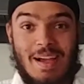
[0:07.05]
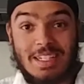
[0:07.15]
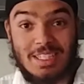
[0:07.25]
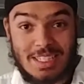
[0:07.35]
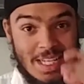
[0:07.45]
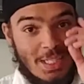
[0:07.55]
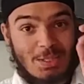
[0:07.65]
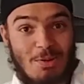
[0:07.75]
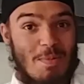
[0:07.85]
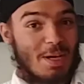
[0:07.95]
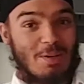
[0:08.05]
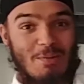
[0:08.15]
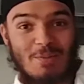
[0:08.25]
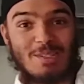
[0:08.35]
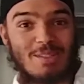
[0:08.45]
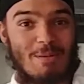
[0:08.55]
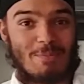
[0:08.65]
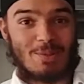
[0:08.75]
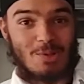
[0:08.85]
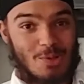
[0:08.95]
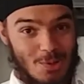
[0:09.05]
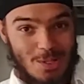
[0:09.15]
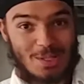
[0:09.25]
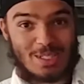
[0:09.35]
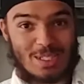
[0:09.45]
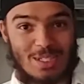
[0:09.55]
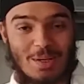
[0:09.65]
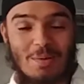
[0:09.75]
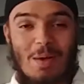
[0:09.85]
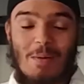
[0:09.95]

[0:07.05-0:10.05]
Just like a throwback to first episode 2 years ago,